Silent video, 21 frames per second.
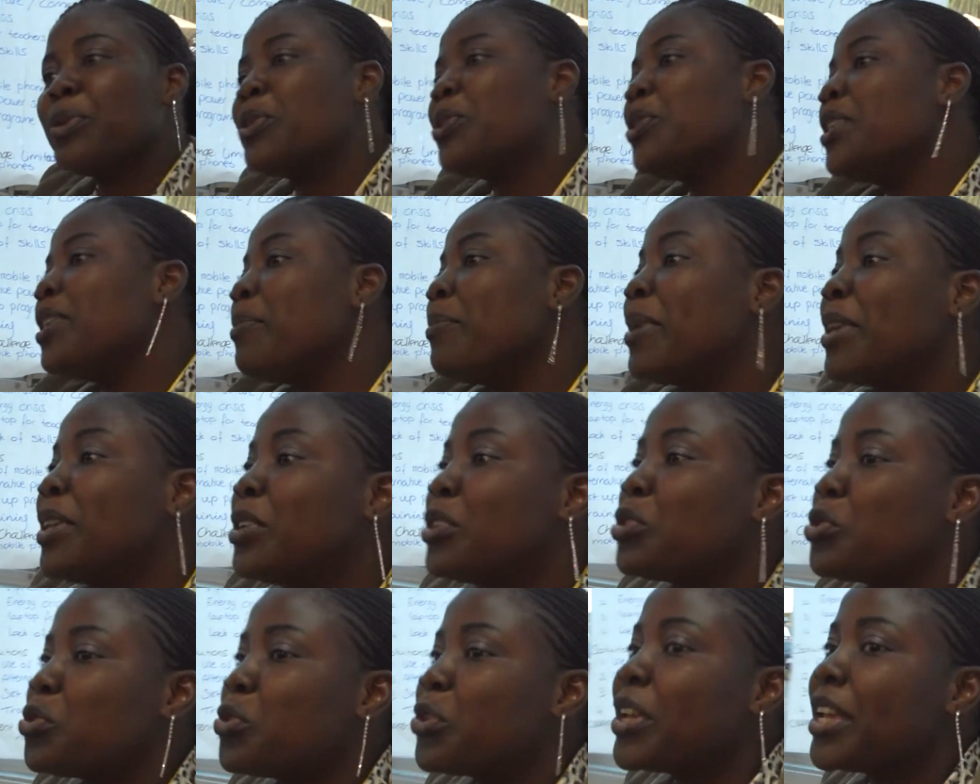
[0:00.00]
between the
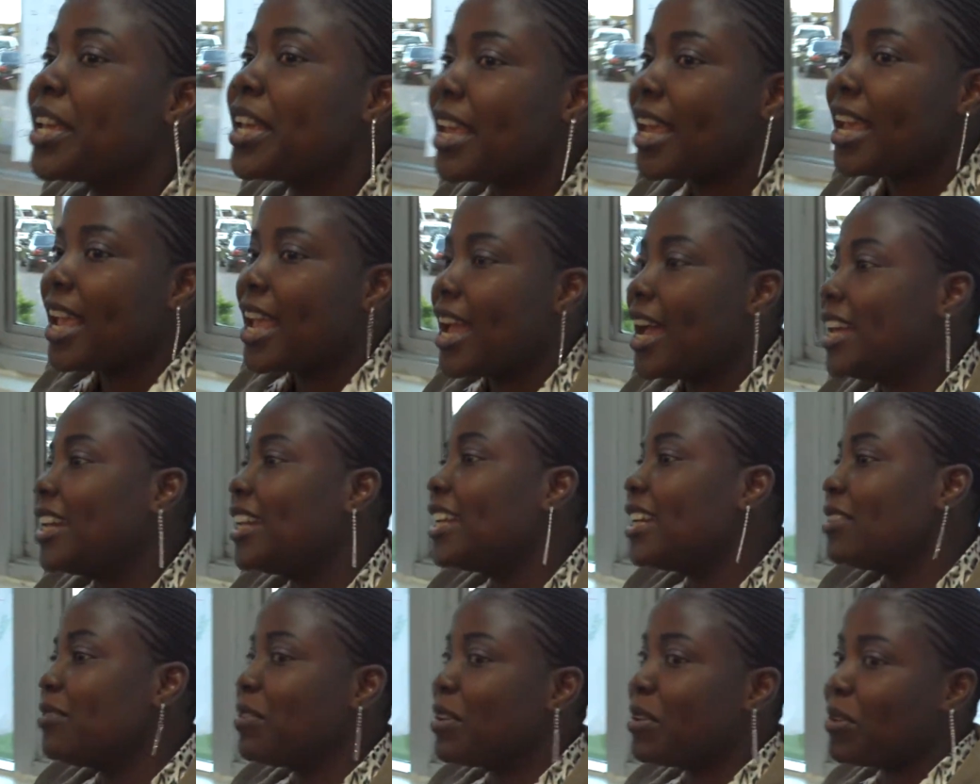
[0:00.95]
ministry and then
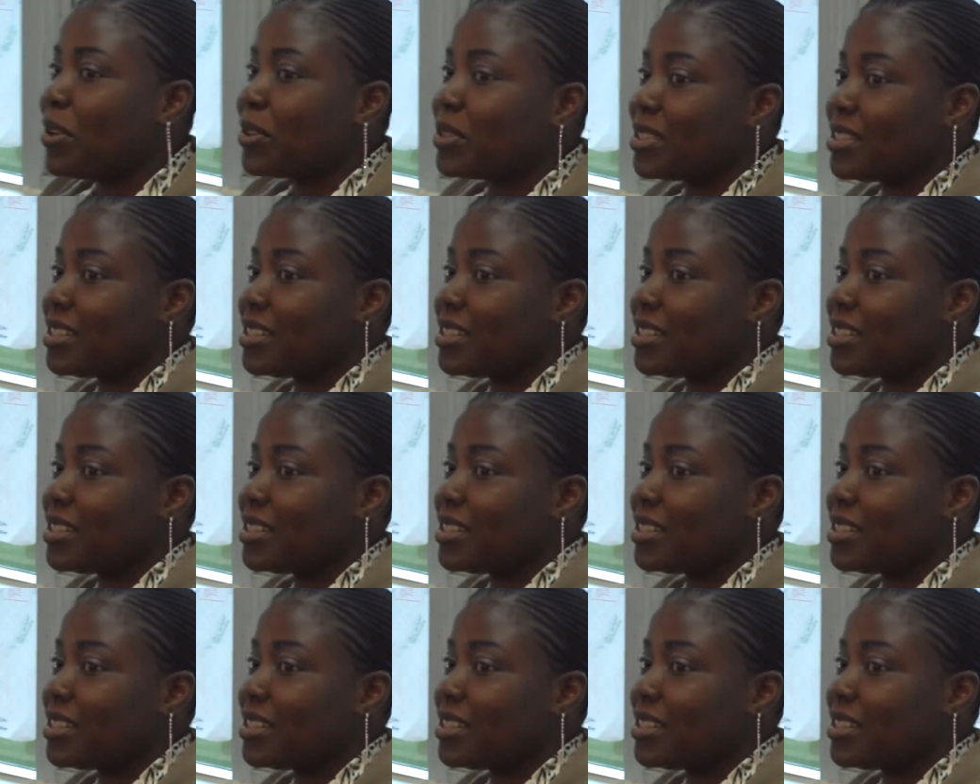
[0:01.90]
the various